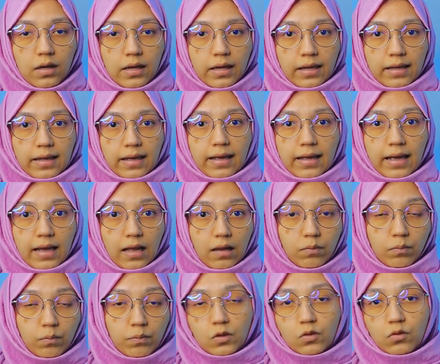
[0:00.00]
it can
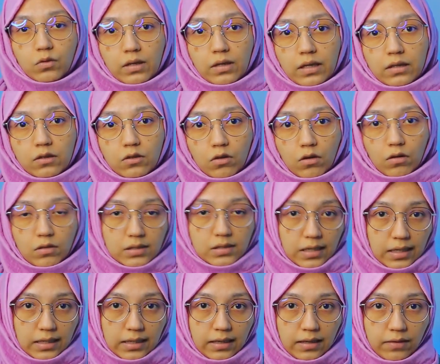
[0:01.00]
help you in your
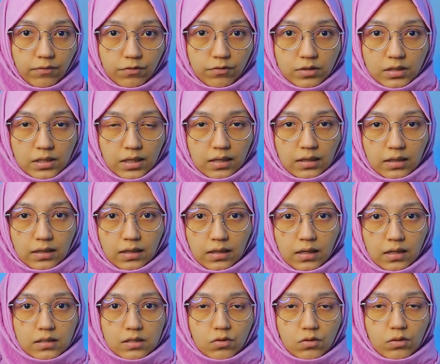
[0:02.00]
study if you study
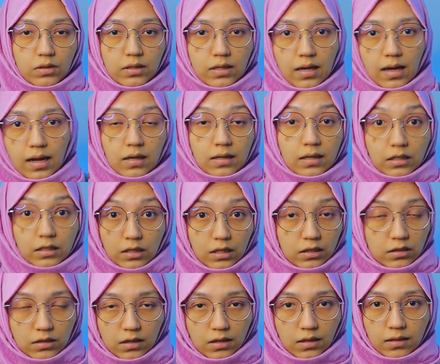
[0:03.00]
history and
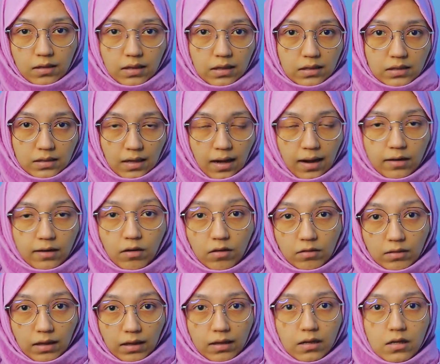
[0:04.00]
architecture, this kind of
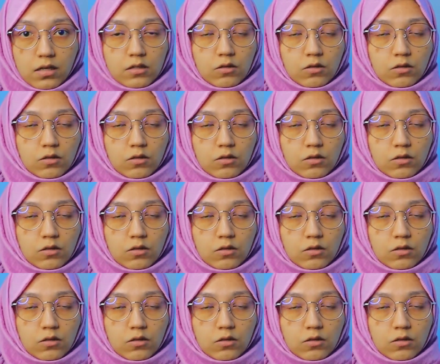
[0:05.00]
thing.